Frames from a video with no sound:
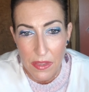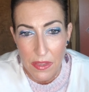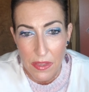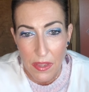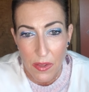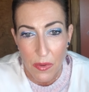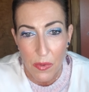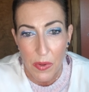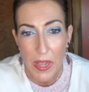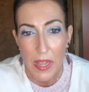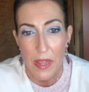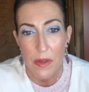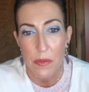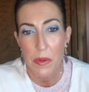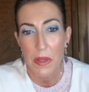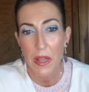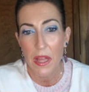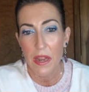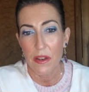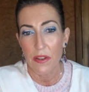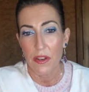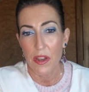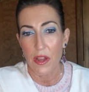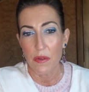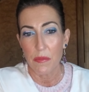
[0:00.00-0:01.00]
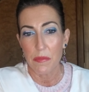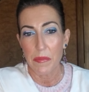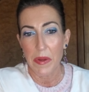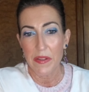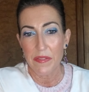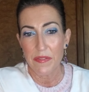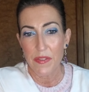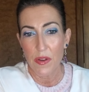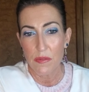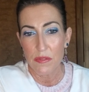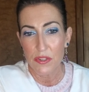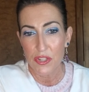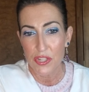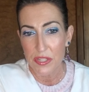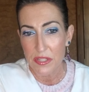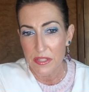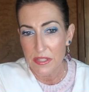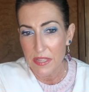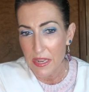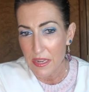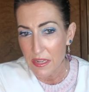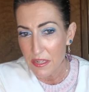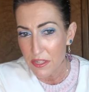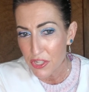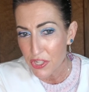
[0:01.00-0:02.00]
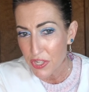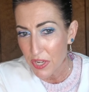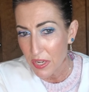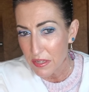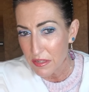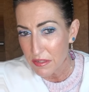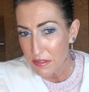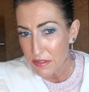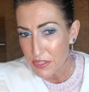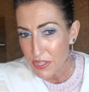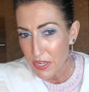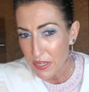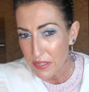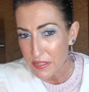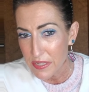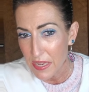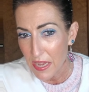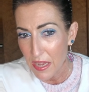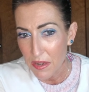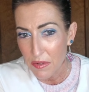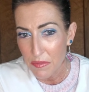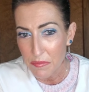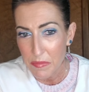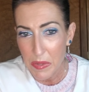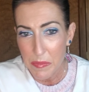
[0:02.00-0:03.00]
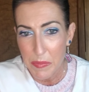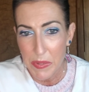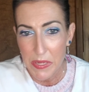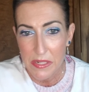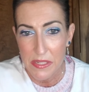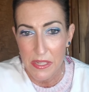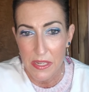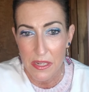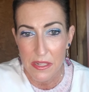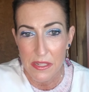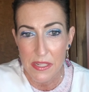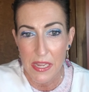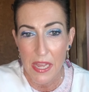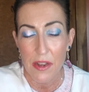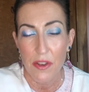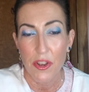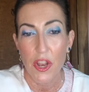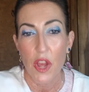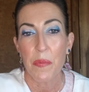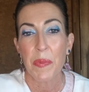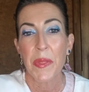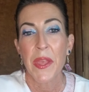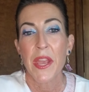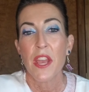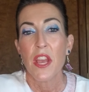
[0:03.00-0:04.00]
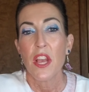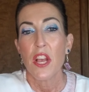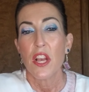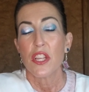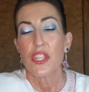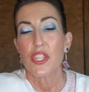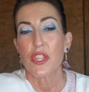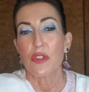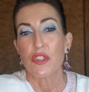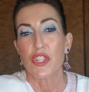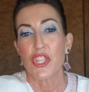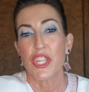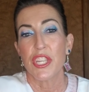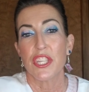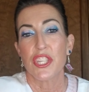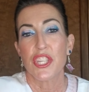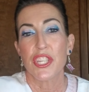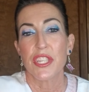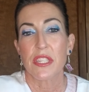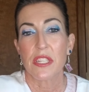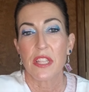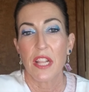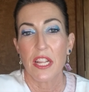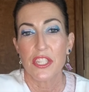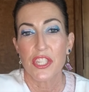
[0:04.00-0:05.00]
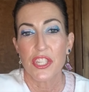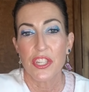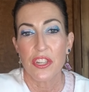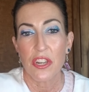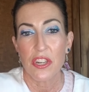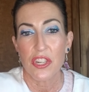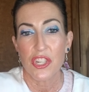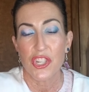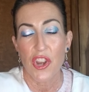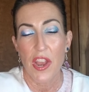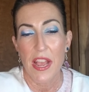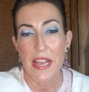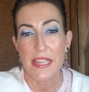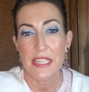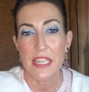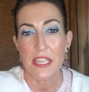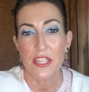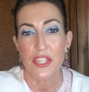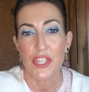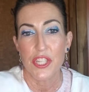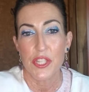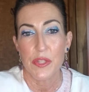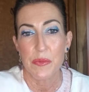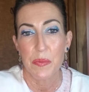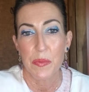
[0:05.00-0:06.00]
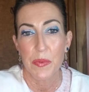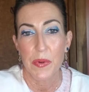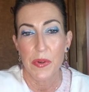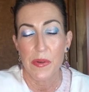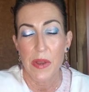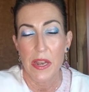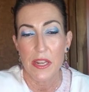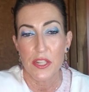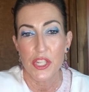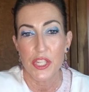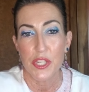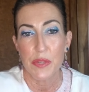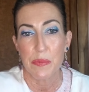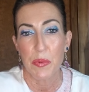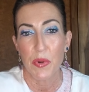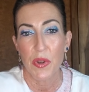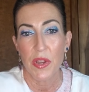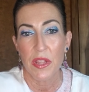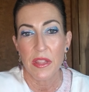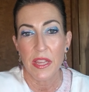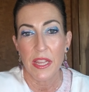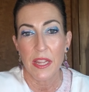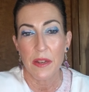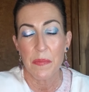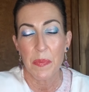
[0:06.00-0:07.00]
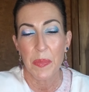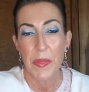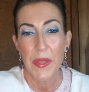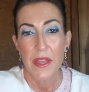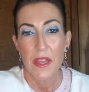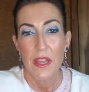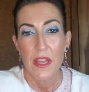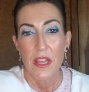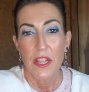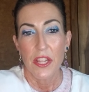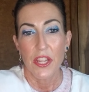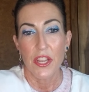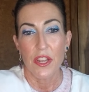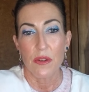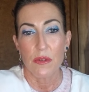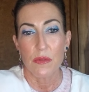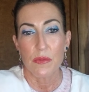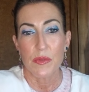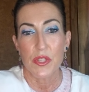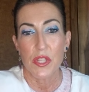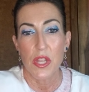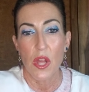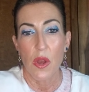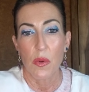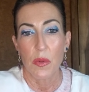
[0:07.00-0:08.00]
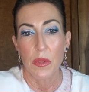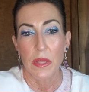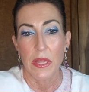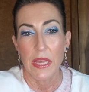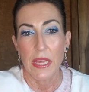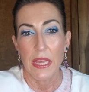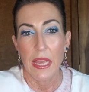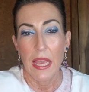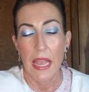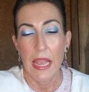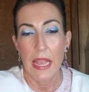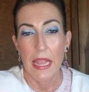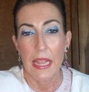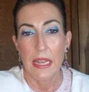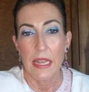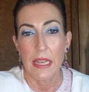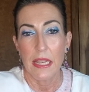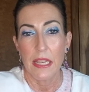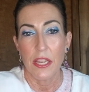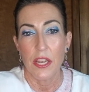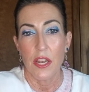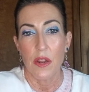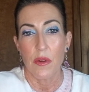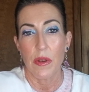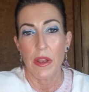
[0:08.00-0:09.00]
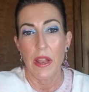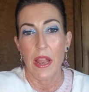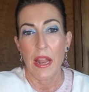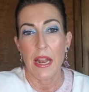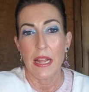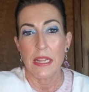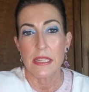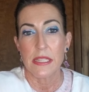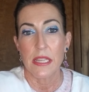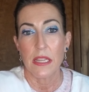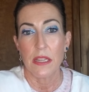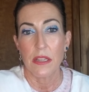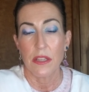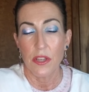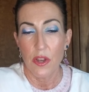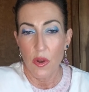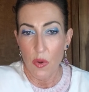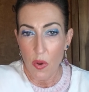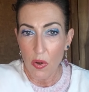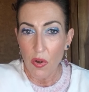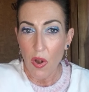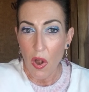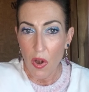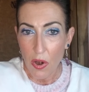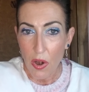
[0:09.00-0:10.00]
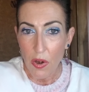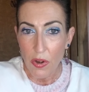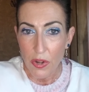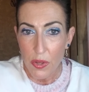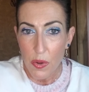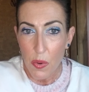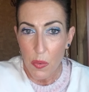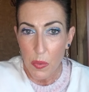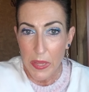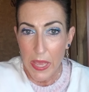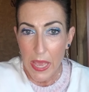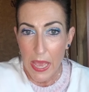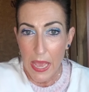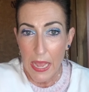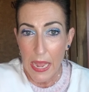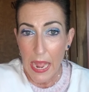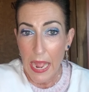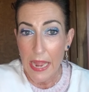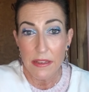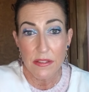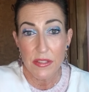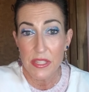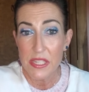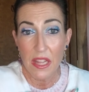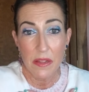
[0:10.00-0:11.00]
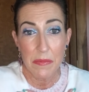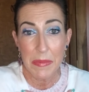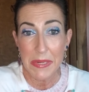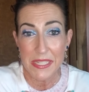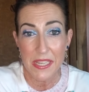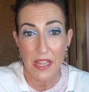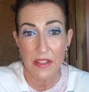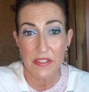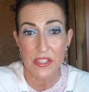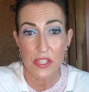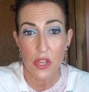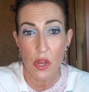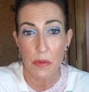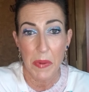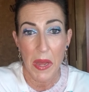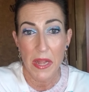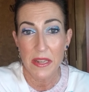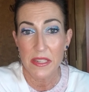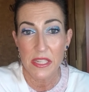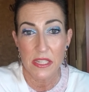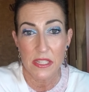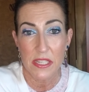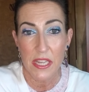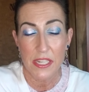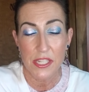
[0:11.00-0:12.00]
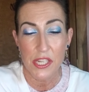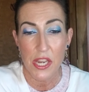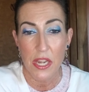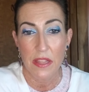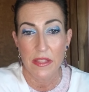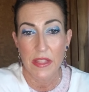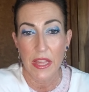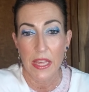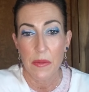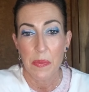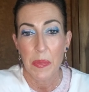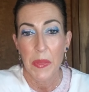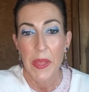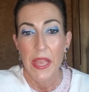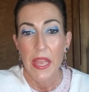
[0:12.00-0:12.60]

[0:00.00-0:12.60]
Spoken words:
Okay, well, I don't know. My phone just said it shut down. Maybe it didn't. I don't know. So she's clutching her chest, and she's breathing, slowly, and I said, are you okay? I still had my stethoscope on, didn't touch anything.